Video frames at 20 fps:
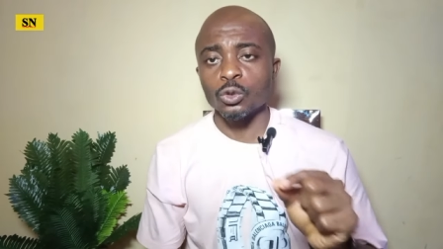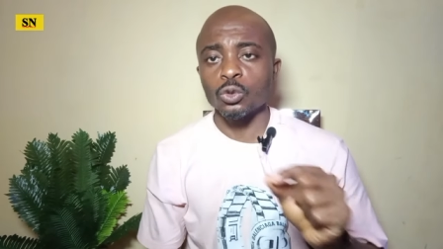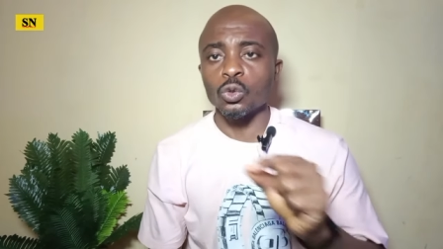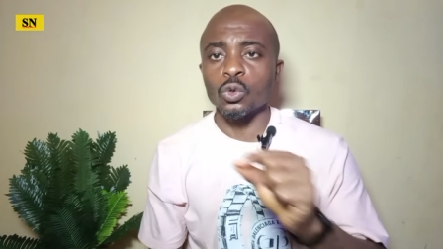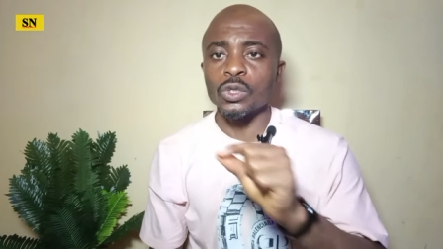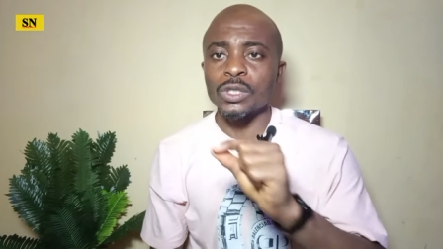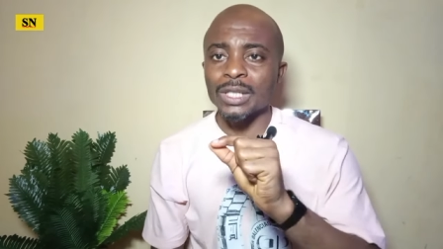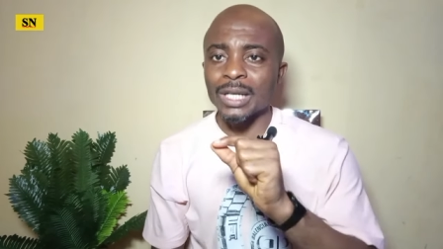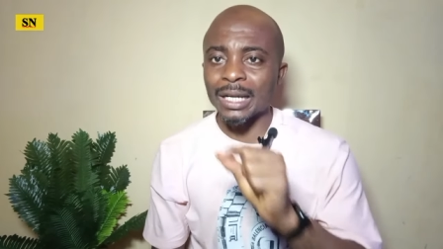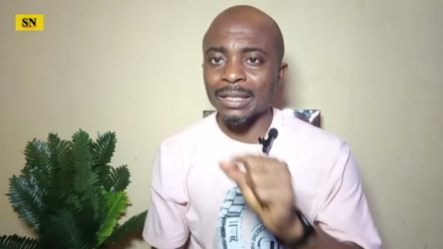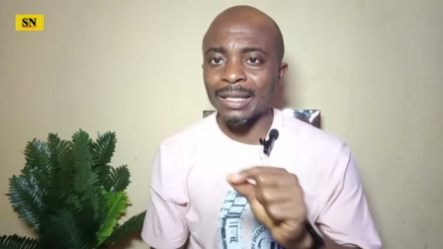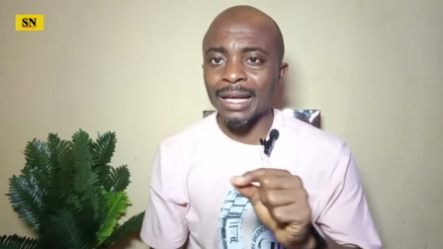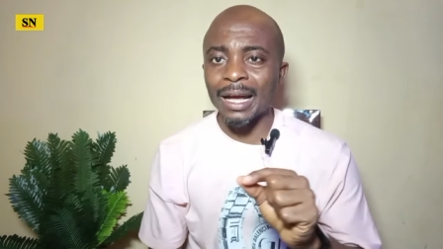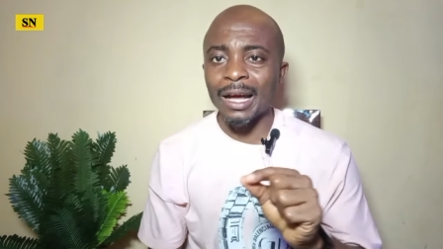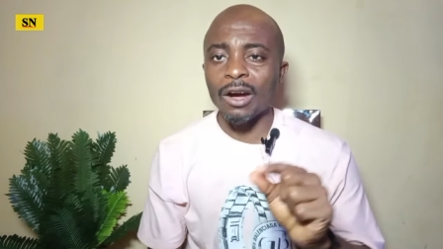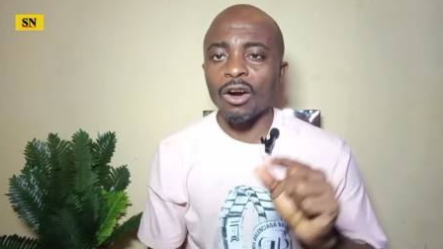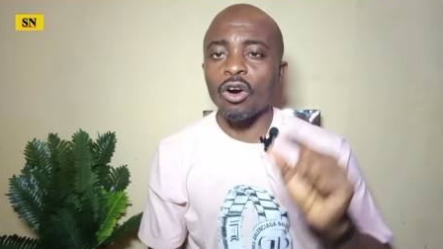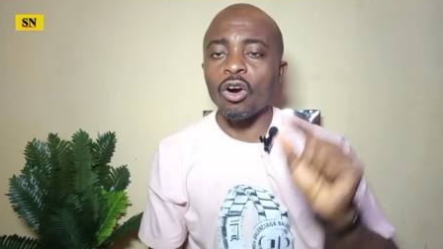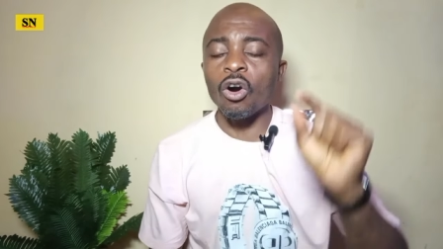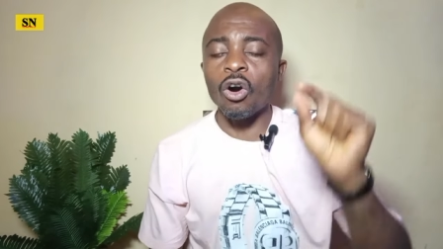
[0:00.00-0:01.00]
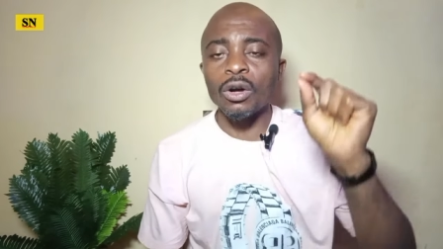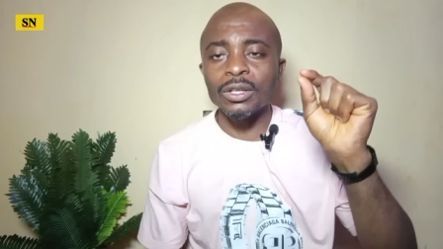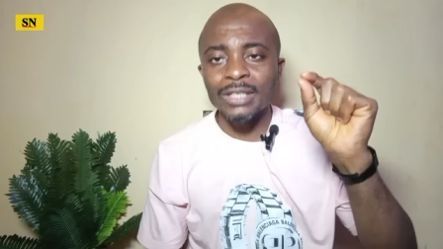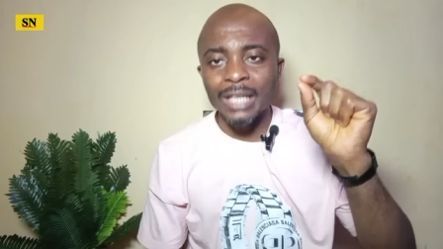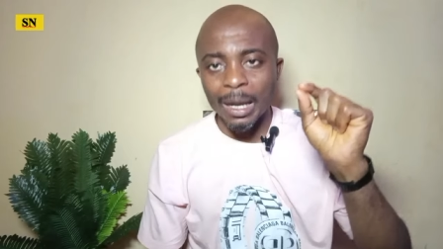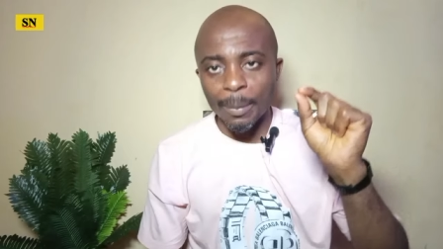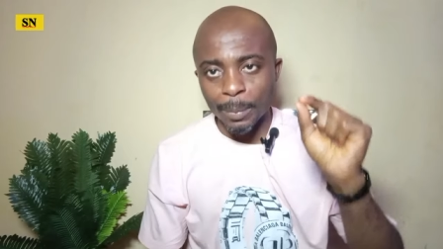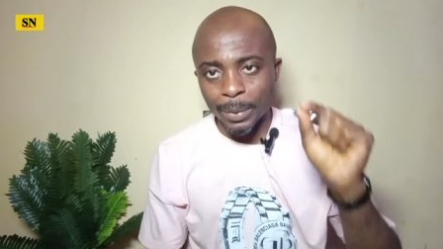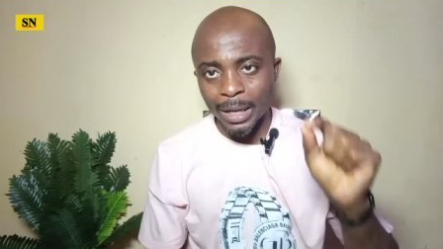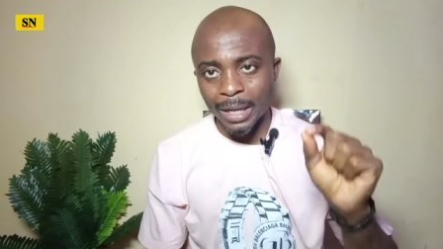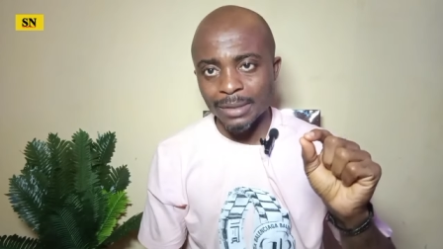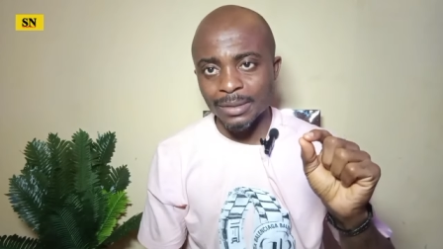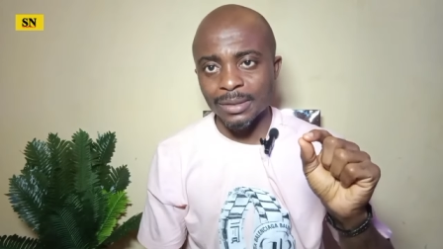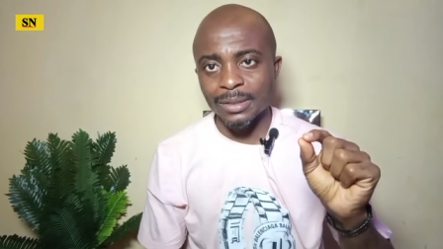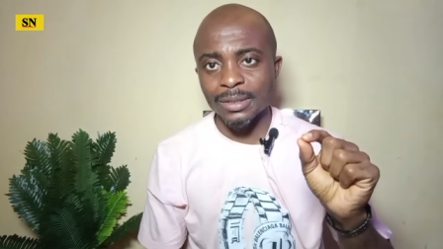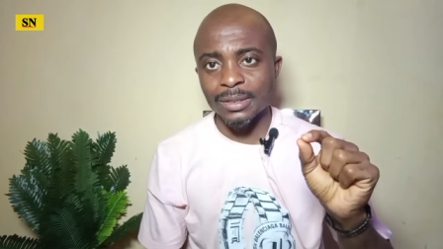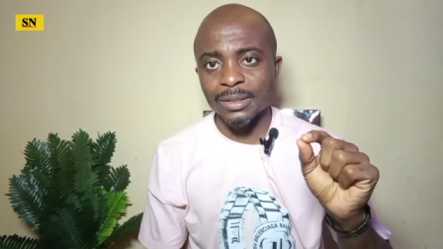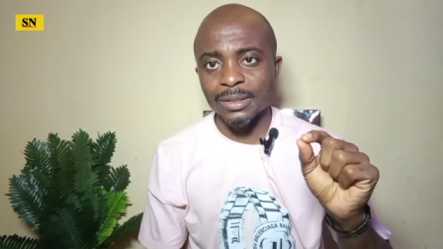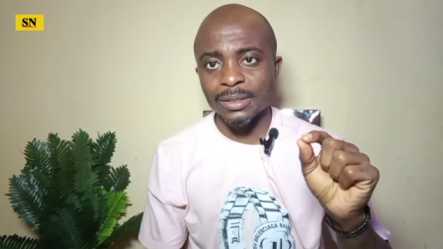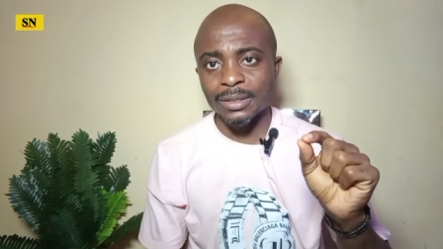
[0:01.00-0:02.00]
to scatter all their
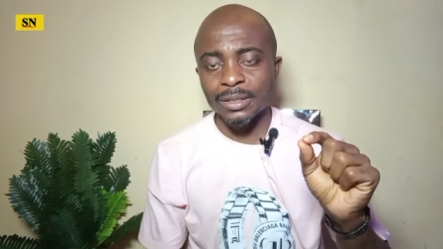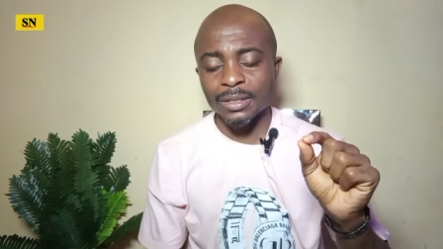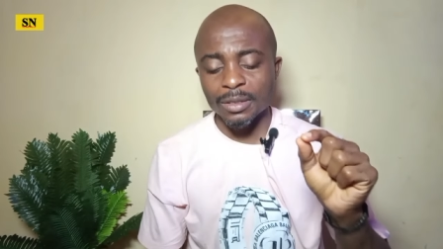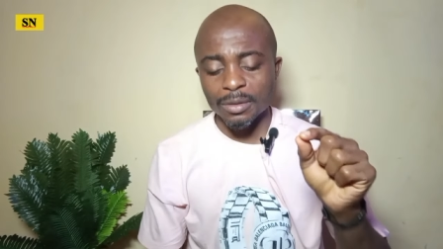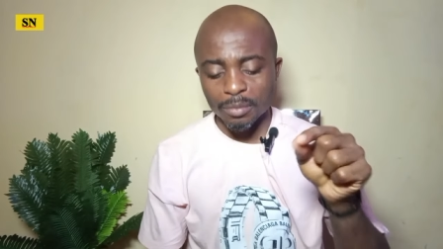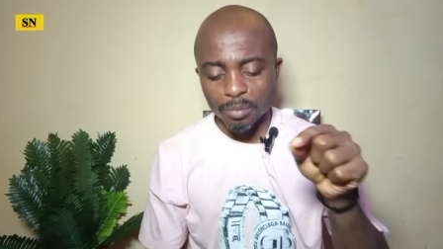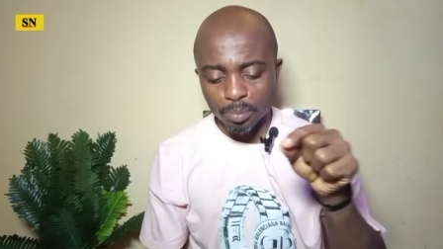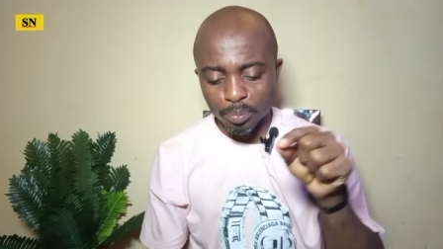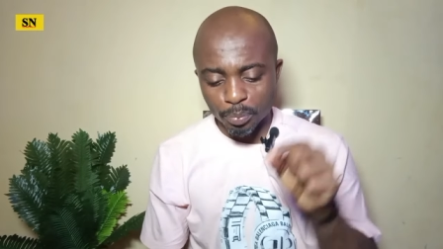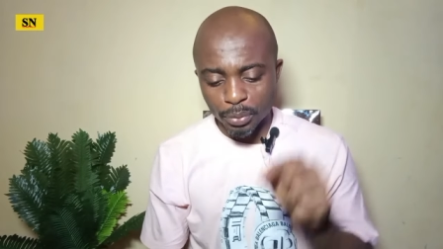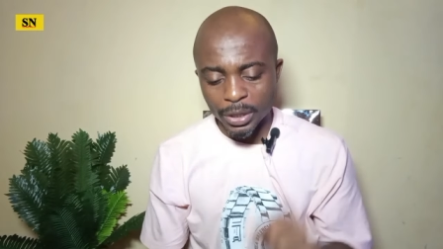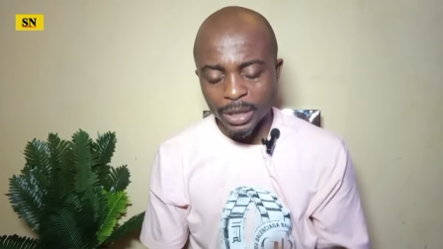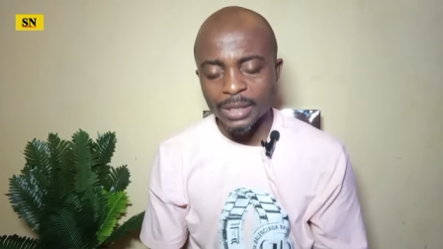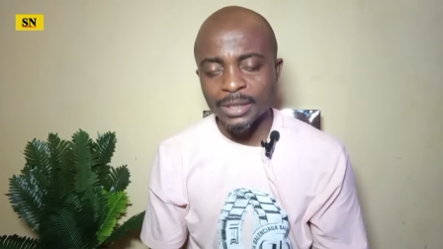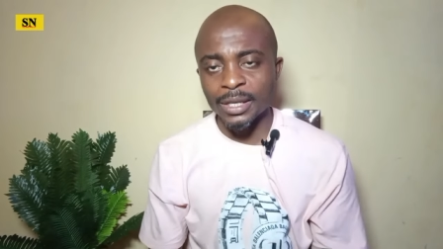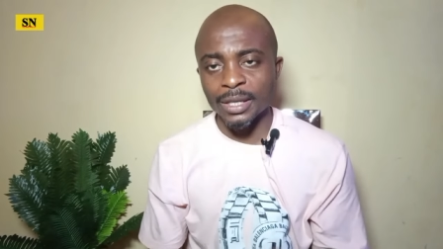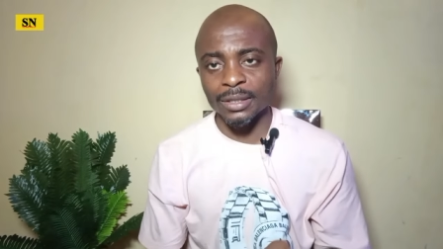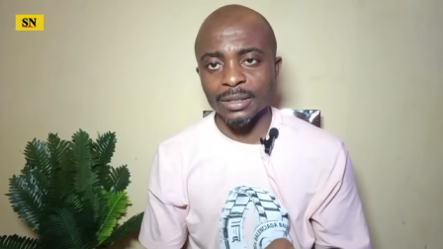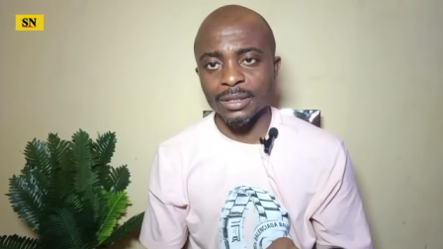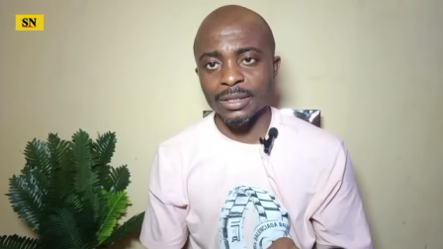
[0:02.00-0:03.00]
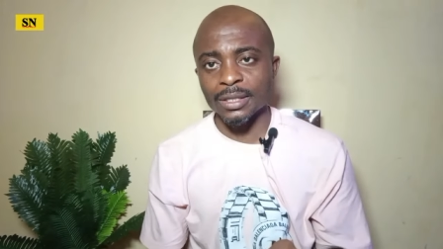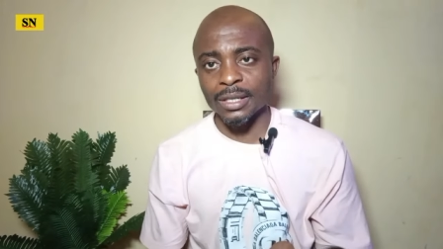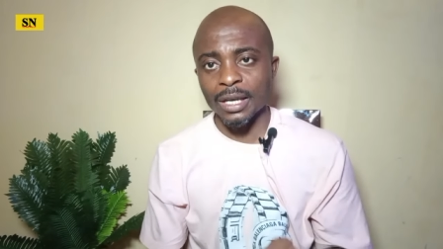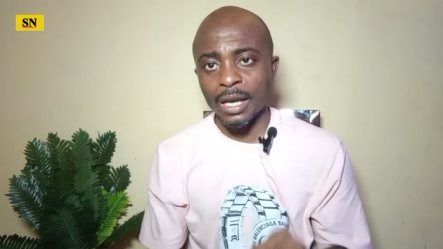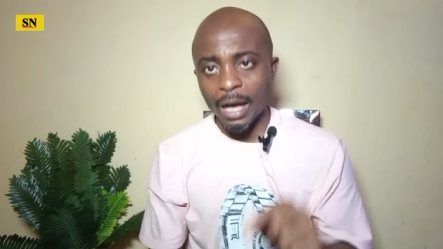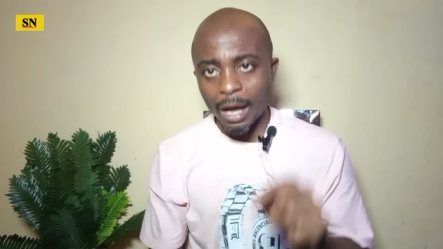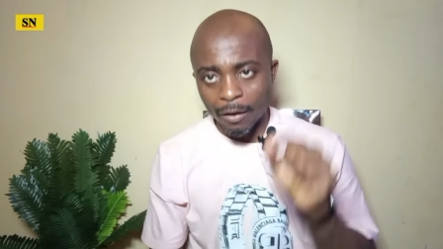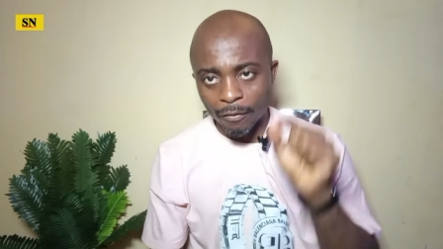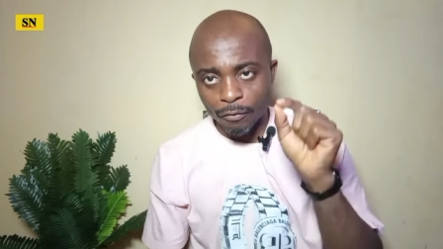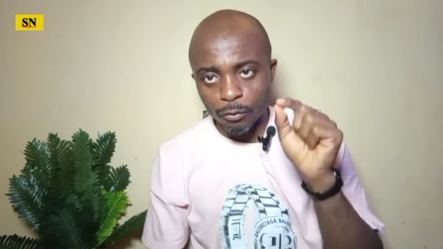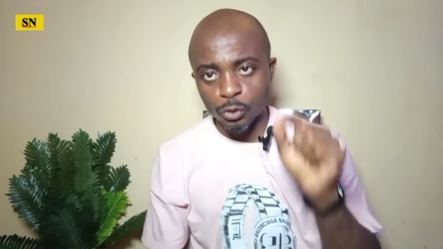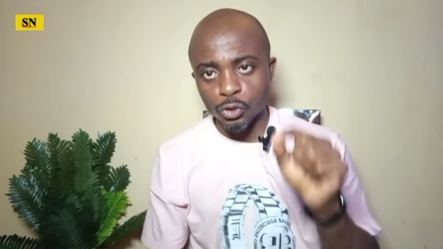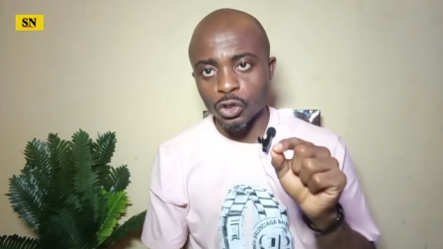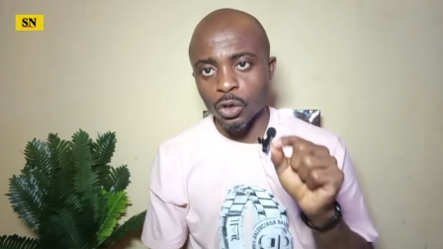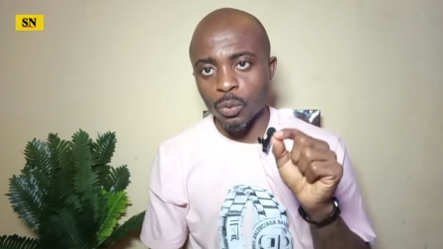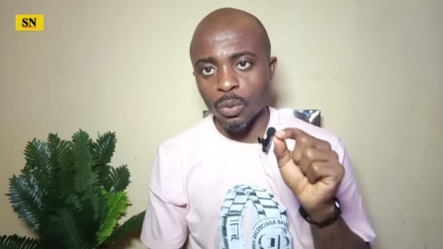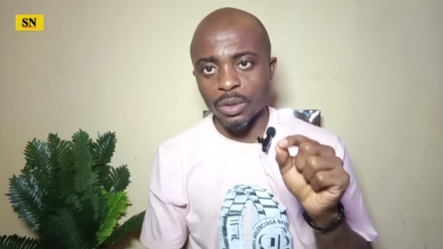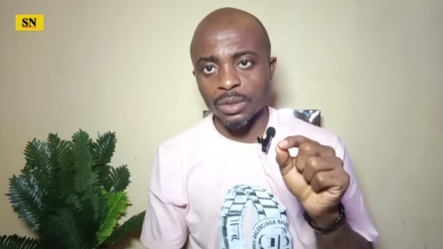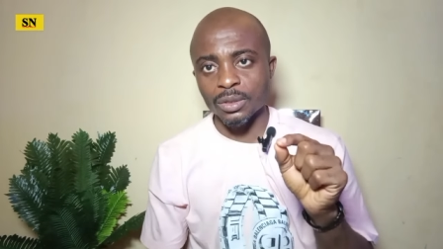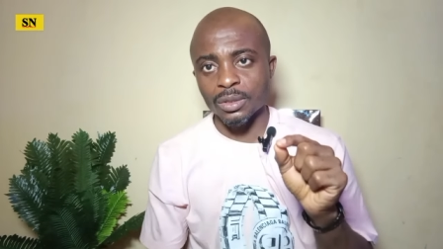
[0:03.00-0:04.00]
plans, present and
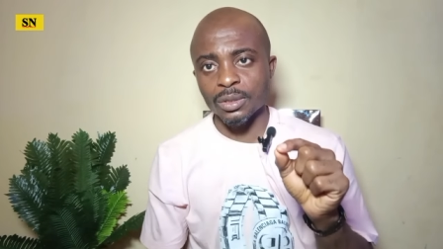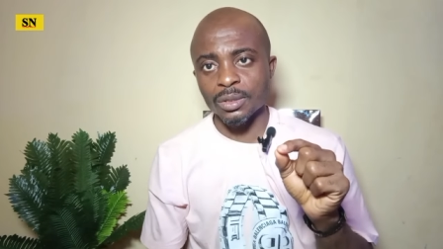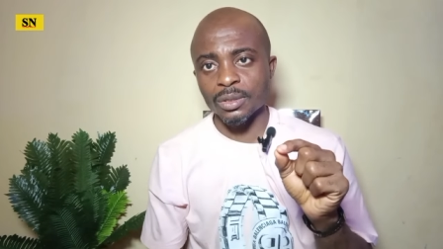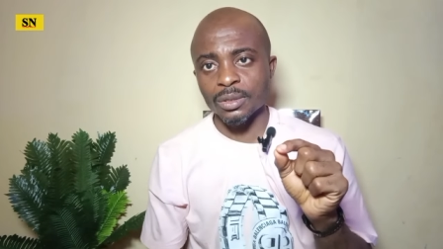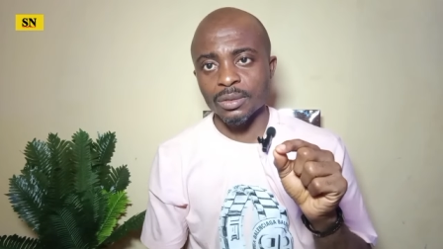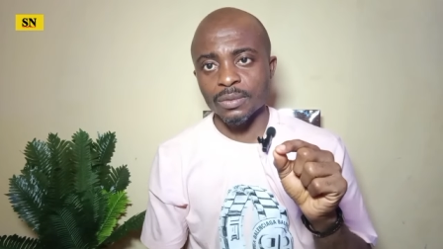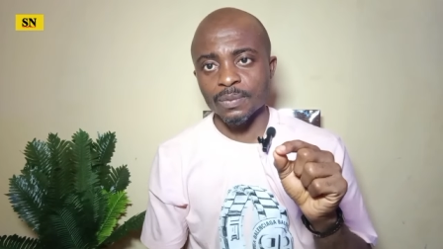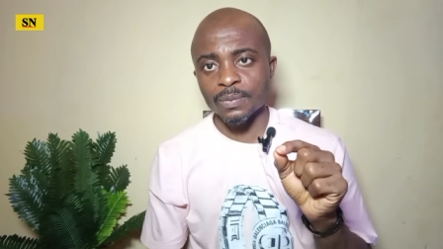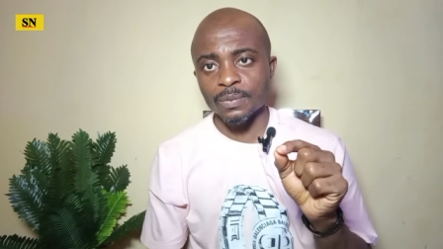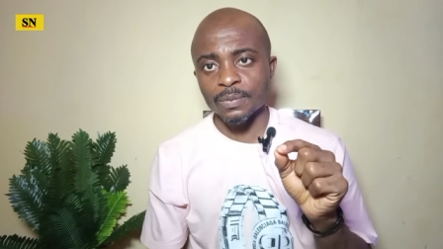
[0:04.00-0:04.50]
future ones.